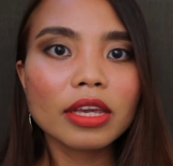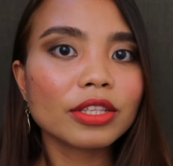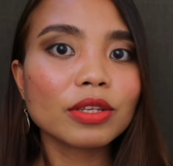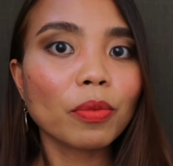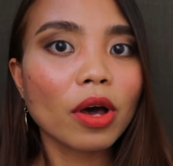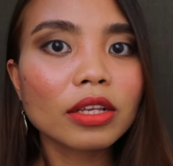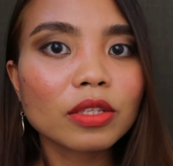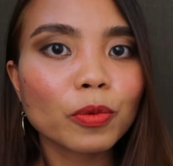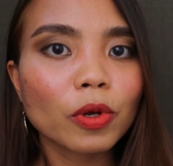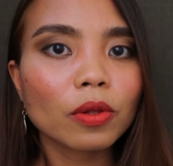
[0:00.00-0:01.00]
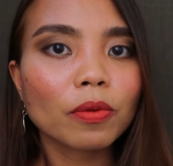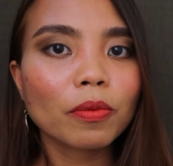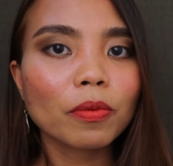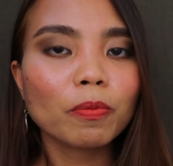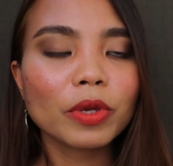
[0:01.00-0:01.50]
it's impossible
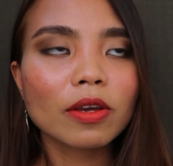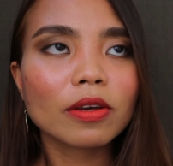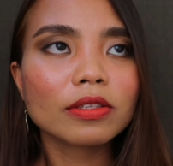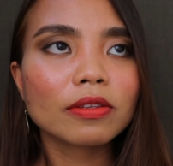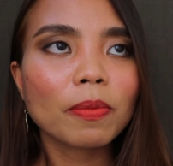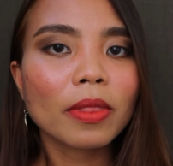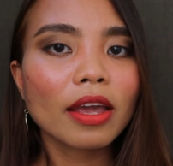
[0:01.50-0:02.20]
because